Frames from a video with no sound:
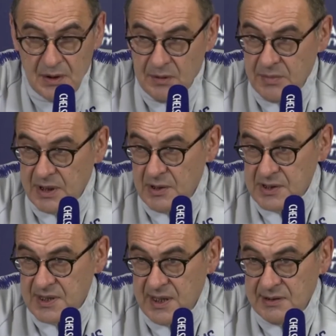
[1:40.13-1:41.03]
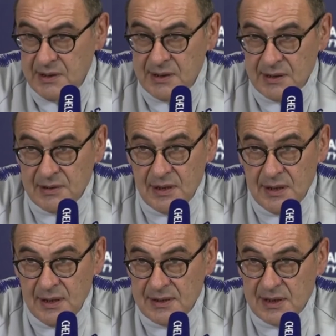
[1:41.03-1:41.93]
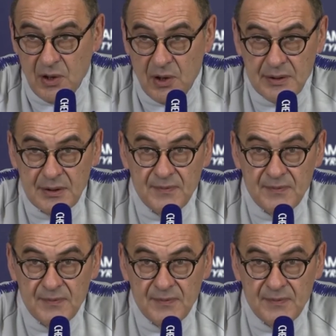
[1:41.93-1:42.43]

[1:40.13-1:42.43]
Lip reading: because they didn't score,